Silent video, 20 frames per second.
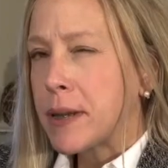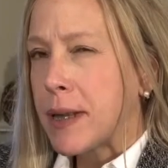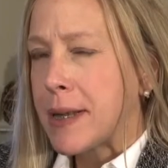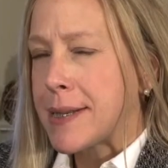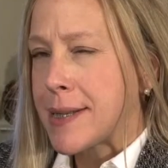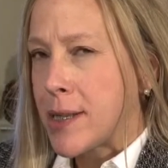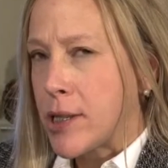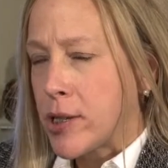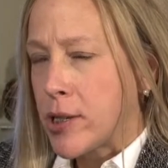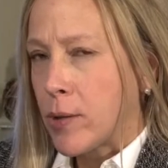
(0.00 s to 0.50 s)

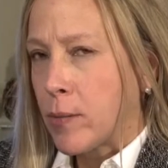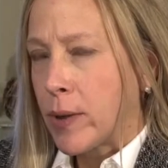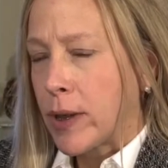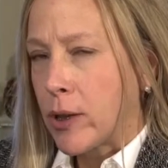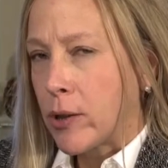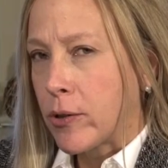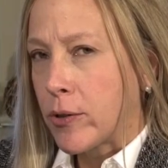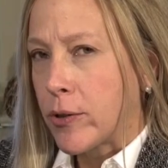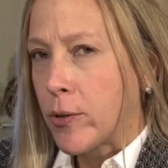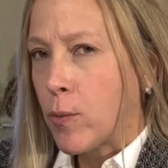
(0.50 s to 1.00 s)
lessons that we
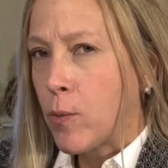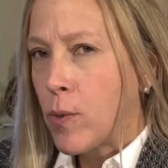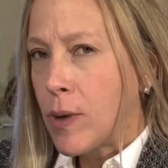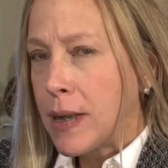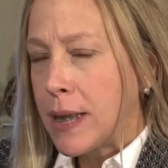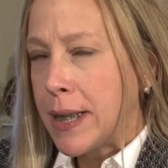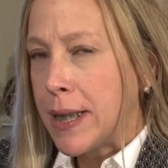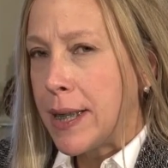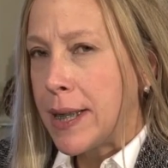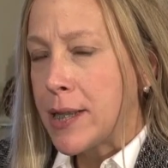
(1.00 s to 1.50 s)
learned.
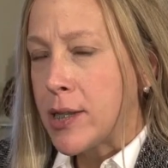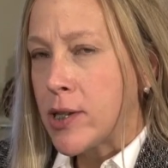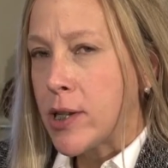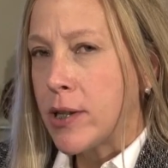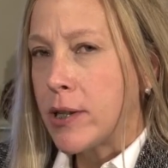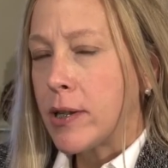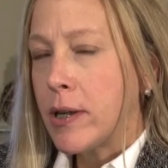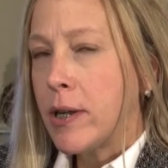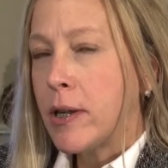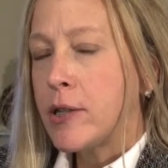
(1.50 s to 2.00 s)
One is
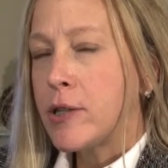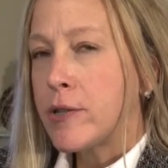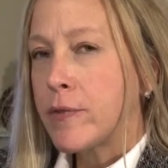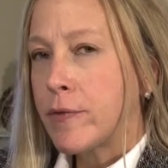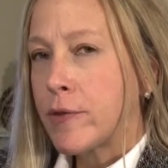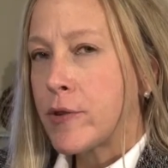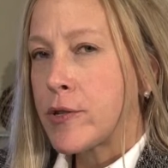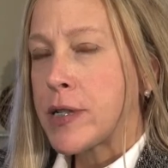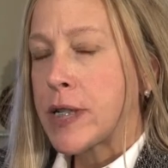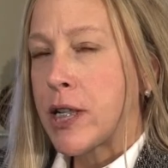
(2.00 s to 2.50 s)
that
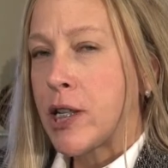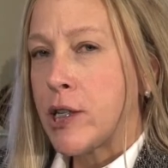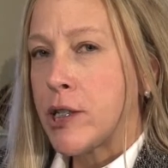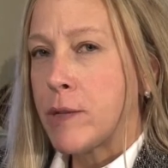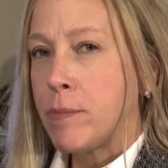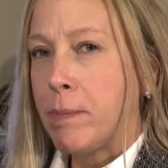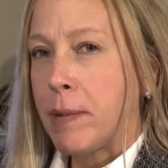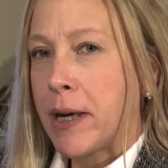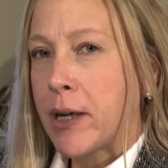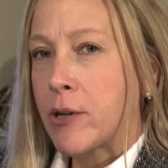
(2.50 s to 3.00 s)
diversity is
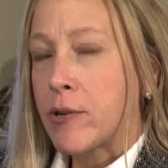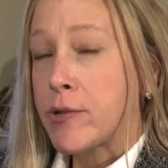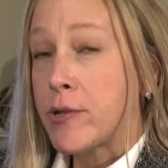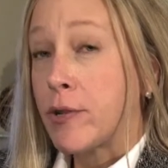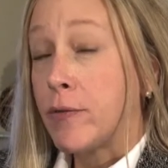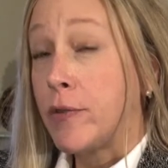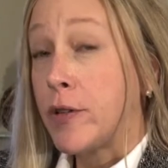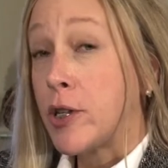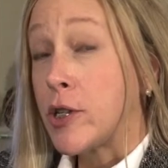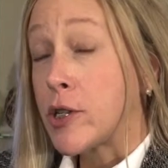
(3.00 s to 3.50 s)
better. So
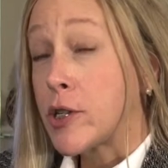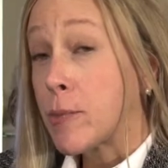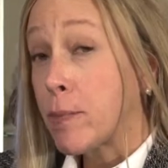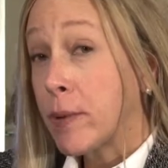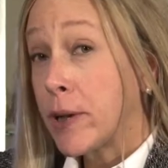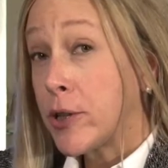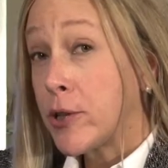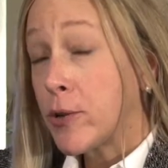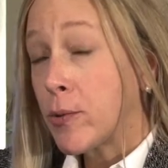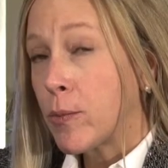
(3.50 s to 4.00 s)
if you can
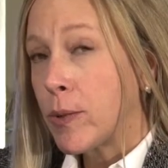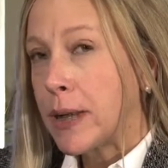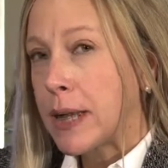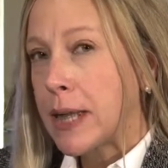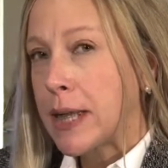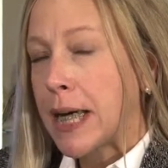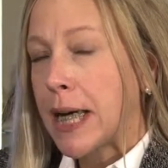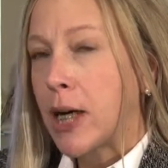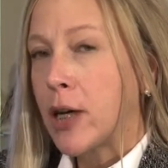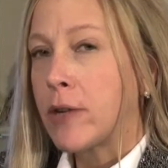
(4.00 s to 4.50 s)
spread your
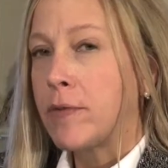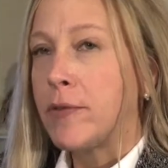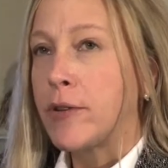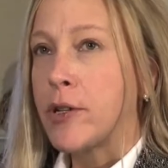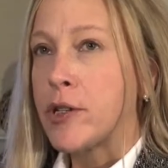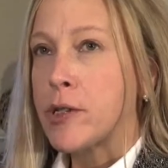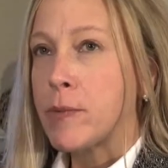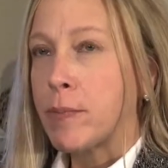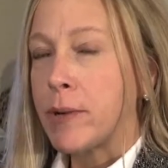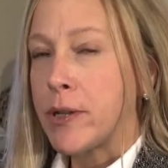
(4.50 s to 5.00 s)
wind out, if you
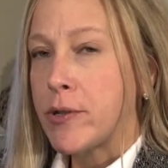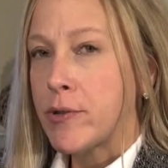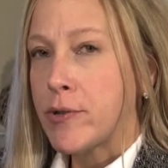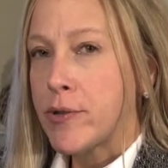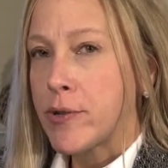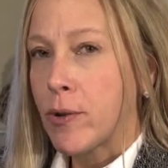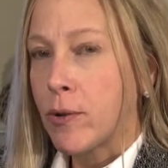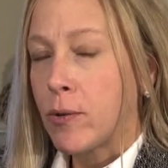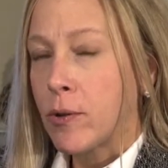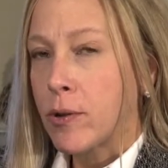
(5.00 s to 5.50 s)
can spread your
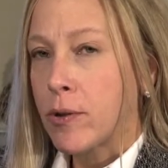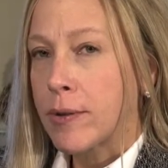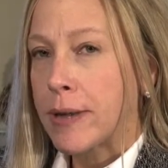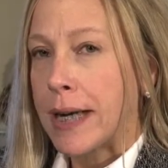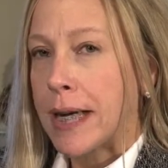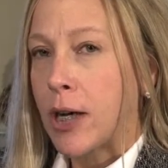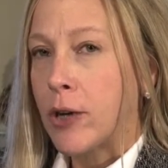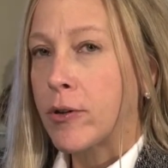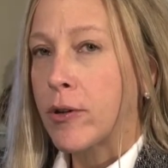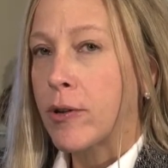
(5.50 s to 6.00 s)
solar
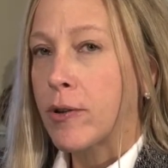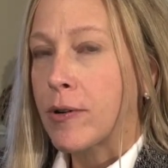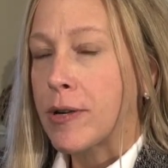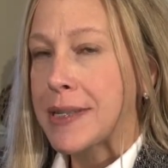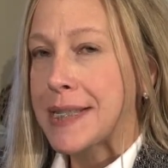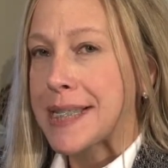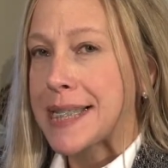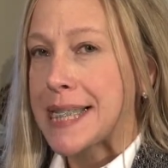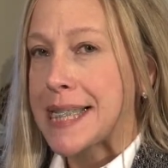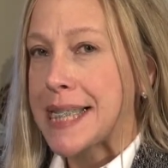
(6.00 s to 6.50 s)
out
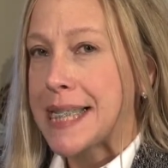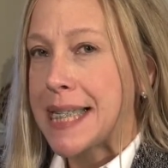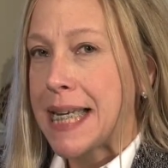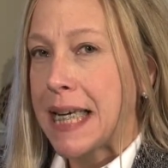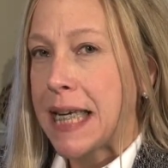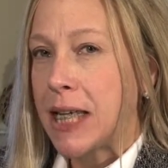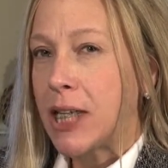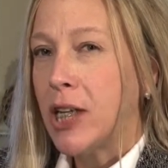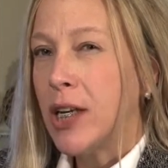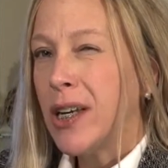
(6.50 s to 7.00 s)
across the
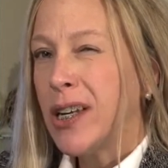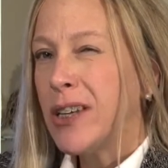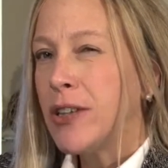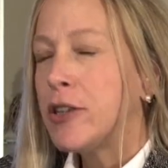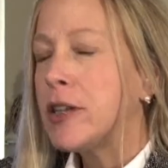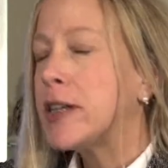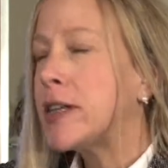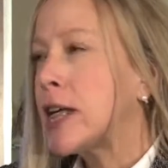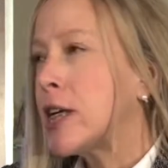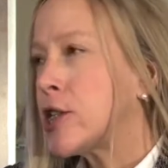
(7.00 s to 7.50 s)
state,
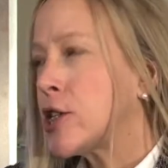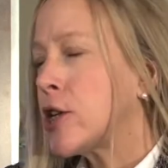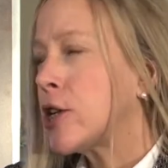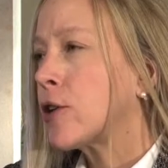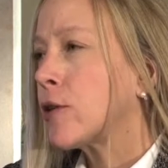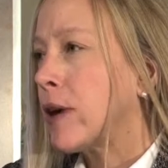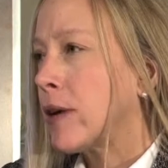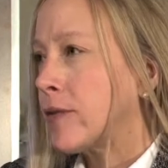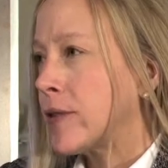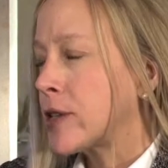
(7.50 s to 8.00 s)
you get that
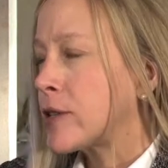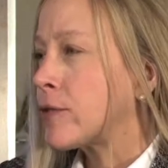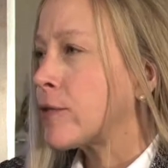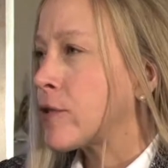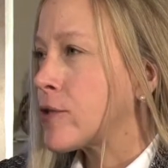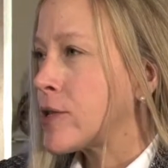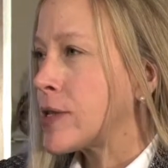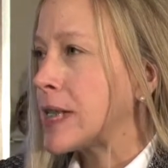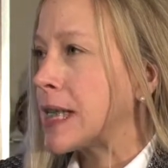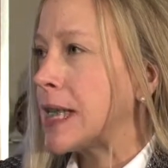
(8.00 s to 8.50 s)
geographic
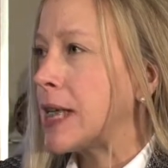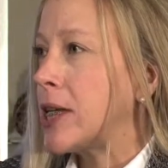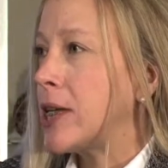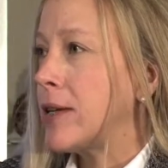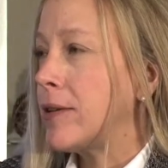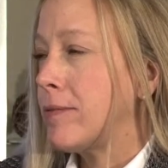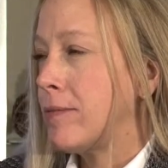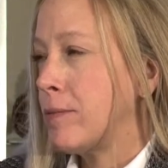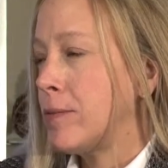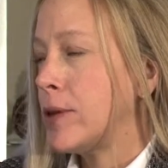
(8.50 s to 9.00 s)

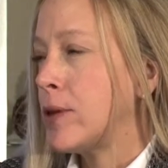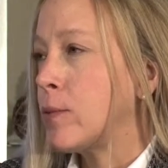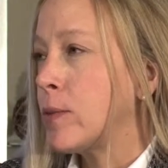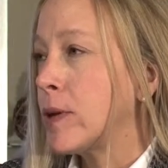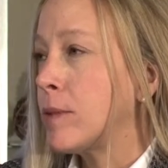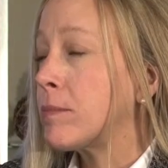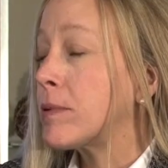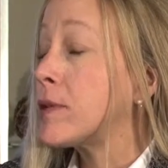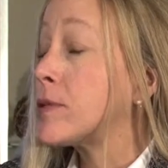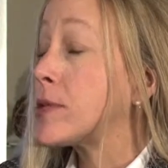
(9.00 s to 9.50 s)
diversity when the
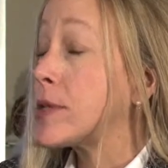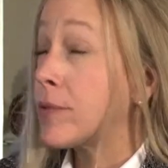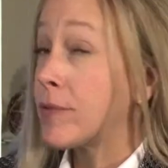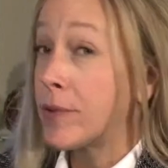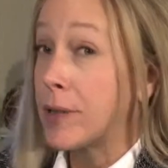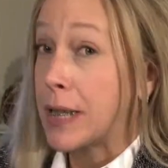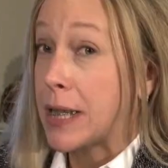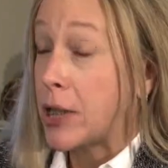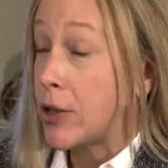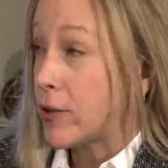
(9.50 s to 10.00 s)
wind blows
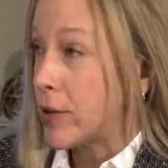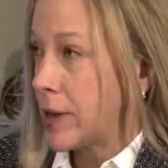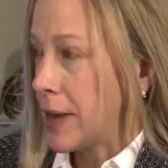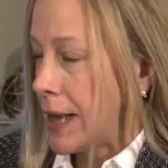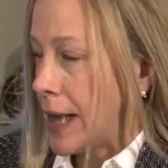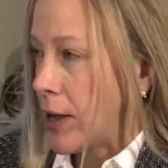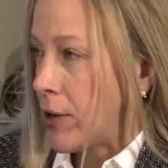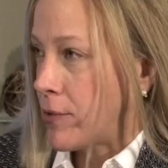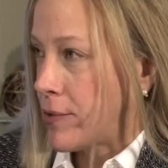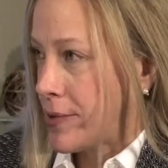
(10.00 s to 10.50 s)
differently or the
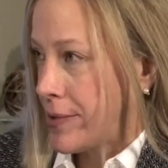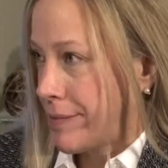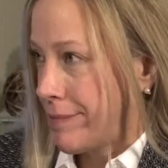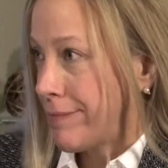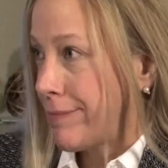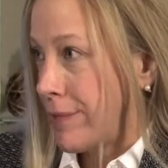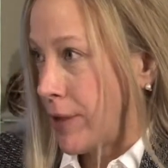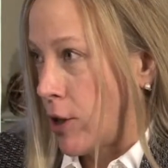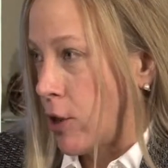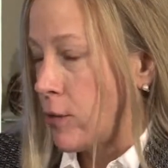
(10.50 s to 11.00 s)
clouds
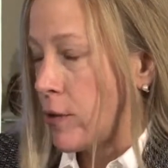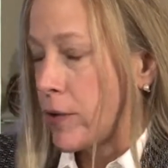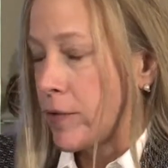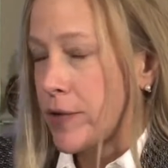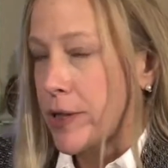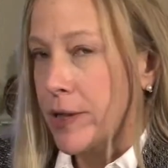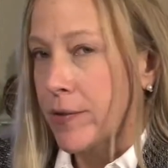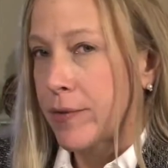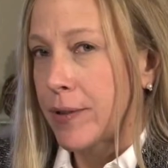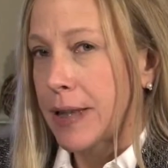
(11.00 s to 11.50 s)
go over
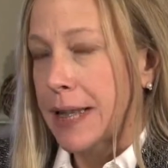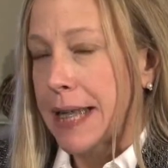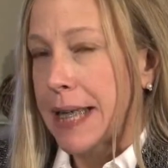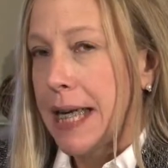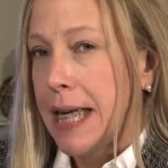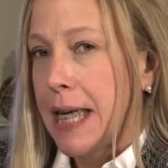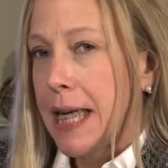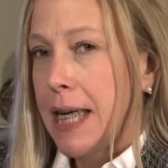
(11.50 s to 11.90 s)
differently.